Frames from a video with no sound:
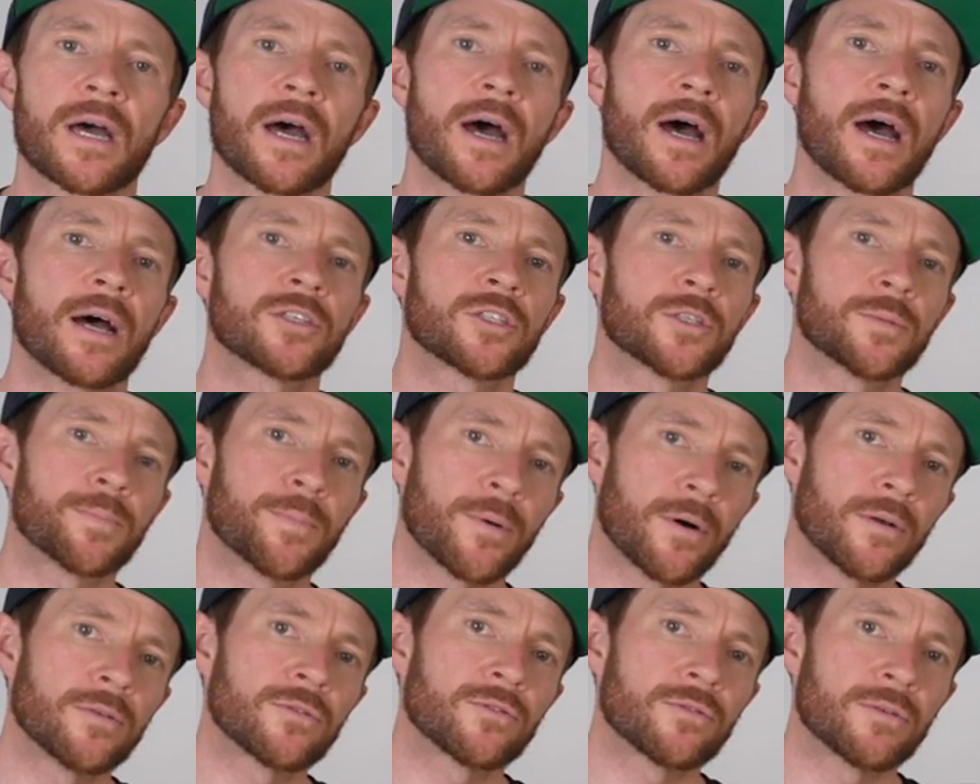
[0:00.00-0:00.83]
are
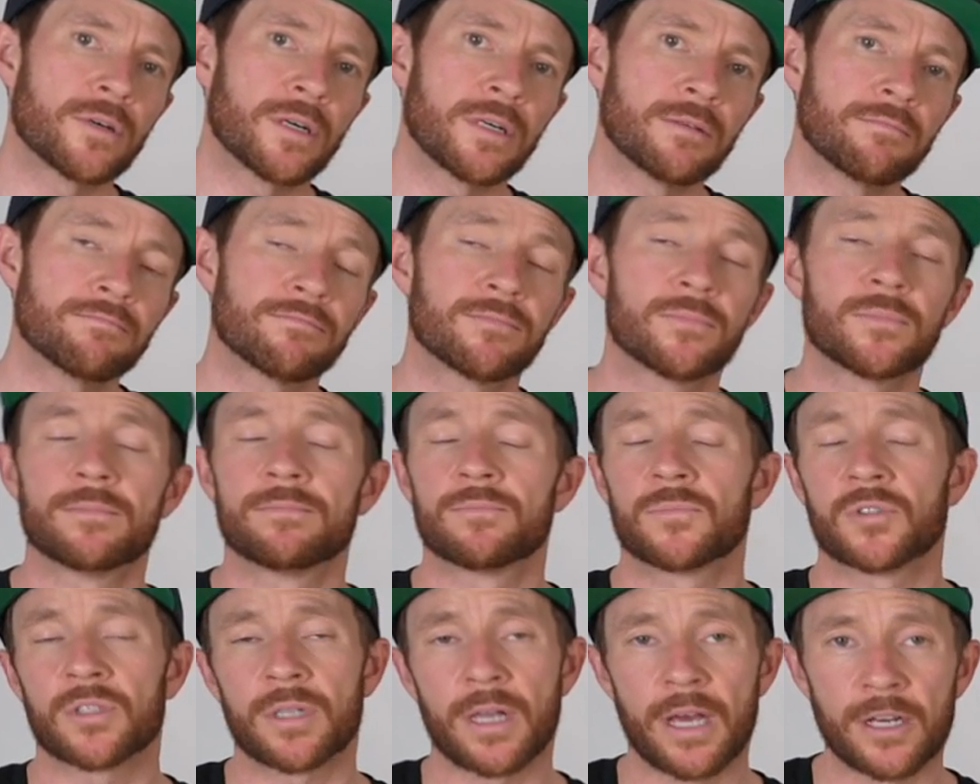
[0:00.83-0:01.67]
sponsoring
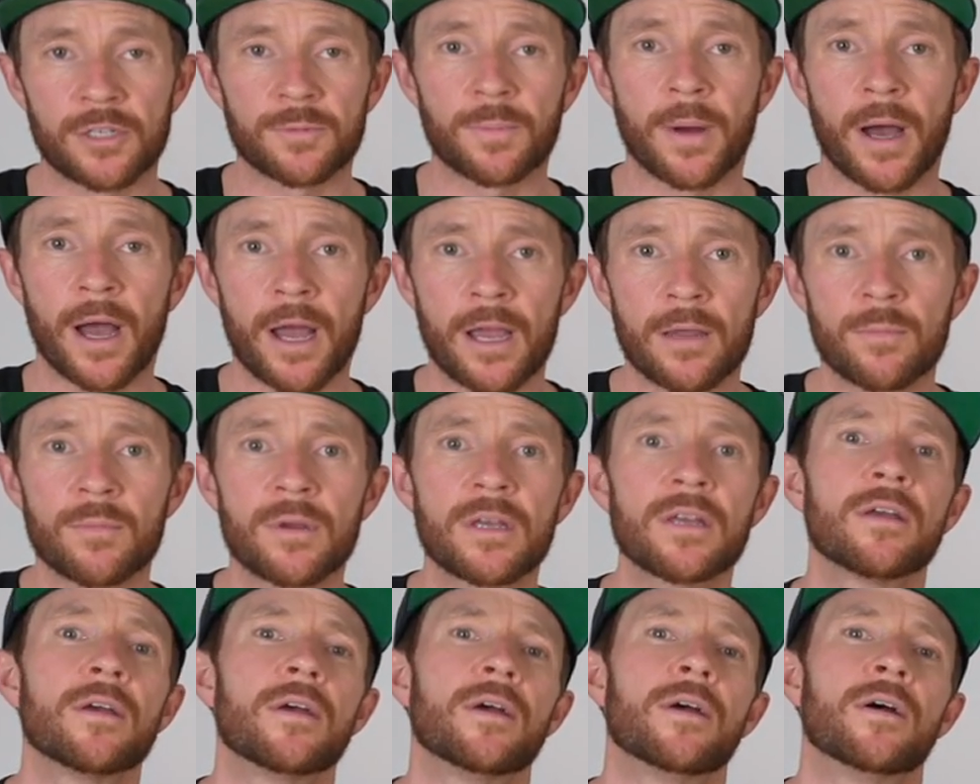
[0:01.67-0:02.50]
/ paying
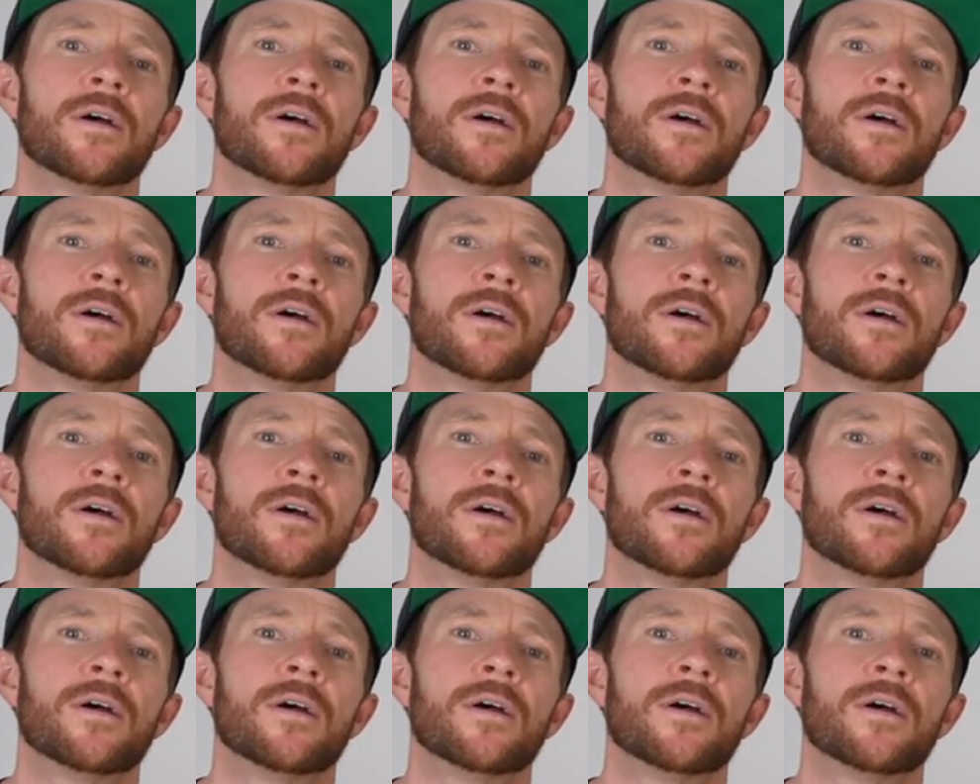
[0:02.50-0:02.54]
me